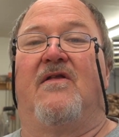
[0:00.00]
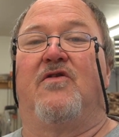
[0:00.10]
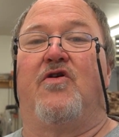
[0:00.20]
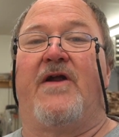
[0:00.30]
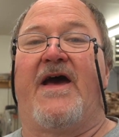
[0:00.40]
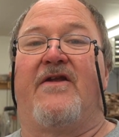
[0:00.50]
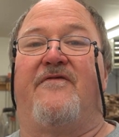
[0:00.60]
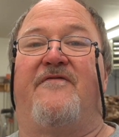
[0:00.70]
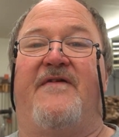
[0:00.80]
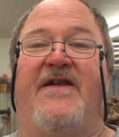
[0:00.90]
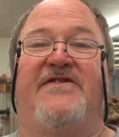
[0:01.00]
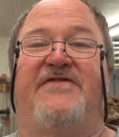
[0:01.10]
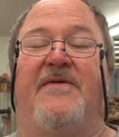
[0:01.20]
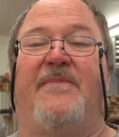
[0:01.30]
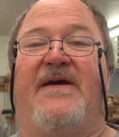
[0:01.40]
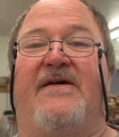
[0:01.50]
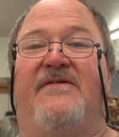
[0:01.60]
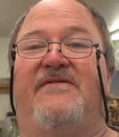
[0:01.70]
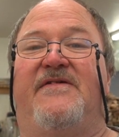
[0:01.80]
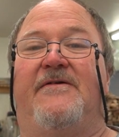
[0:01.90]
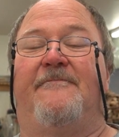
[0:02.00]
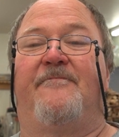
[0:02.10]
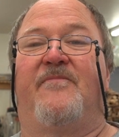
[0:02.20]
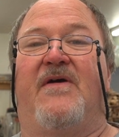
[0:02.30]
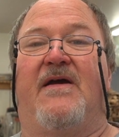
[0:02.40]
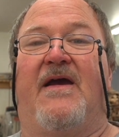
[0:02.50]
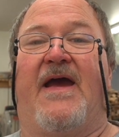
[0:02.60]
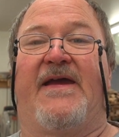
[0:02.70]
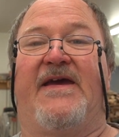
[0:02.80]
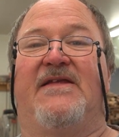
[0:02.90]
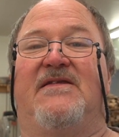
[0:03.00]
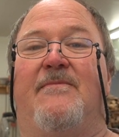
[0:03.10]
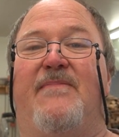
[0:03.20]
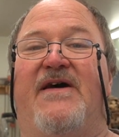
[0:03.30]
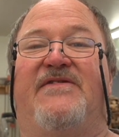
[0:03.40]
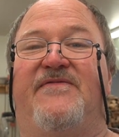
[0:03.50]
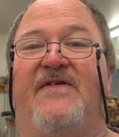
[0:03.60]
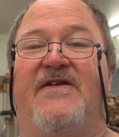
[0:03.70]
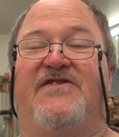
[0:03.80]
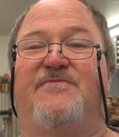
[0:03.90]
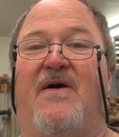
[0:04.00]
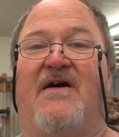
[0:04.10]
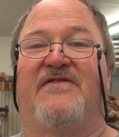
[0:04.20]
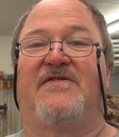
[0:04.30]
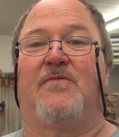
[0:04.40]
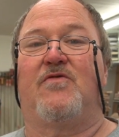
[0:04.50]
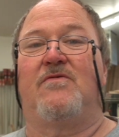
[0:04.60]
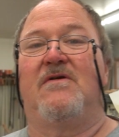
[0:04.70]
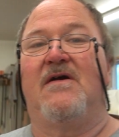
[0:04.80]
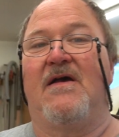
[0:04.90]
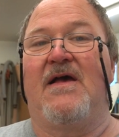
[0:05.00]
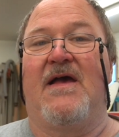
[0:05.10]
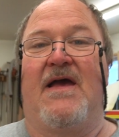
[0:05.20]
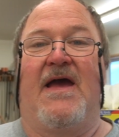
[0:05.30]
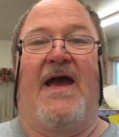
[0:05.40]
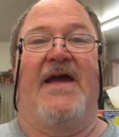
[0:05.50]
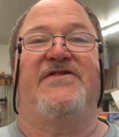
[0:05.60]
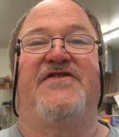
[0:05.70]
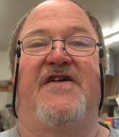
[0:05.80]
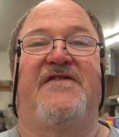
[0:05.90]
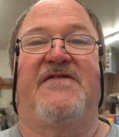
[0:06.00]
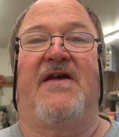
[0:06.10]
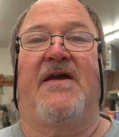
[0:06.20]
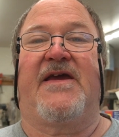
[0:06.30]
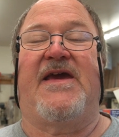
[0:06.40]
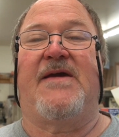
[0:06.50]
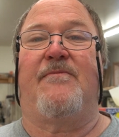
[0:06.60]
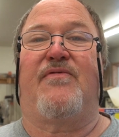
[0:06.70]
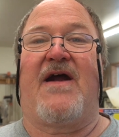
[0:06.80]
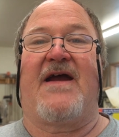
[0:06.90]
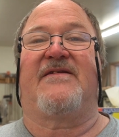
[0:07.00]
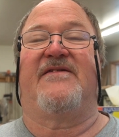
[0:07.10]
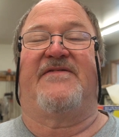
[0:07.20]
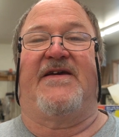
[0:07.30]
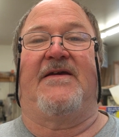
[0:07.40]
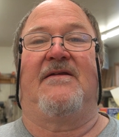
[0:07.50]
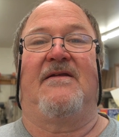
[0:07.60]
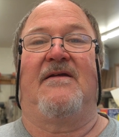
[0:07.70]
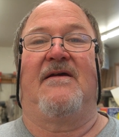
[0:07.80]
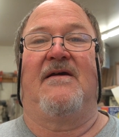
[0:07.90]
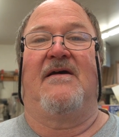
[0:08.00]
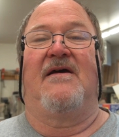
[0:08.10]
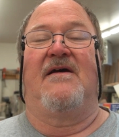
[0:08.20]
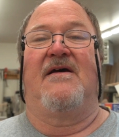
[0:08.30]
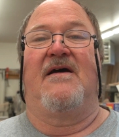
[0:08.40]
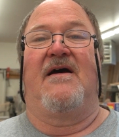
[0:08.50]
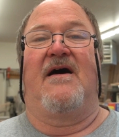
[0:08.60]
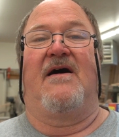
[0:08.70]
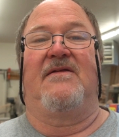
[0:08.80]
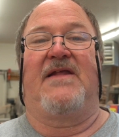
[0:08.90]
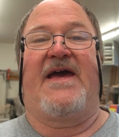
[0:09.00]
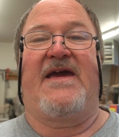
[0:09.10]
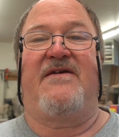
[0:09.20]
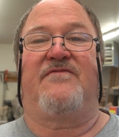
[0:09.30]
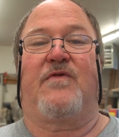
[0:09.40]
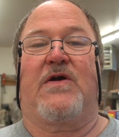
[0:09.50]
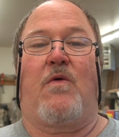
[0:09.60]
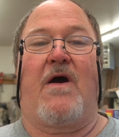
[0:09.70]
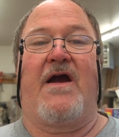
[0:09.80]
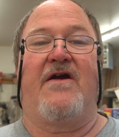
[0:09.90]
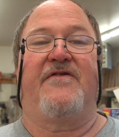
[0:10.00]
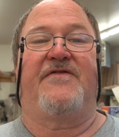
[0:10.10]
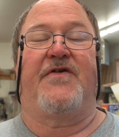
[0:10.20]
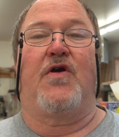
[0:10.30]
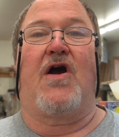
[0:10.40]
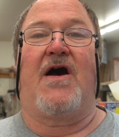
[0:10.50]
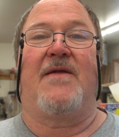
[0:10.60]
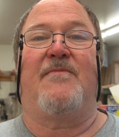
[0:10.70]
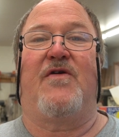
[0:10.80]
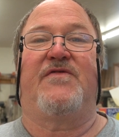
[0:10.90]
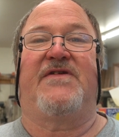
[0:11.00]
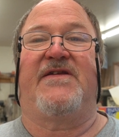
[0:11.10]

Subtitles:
Learn how to finish the pins and get the best finish possible, and just keep practicing. A lathe requires your utmost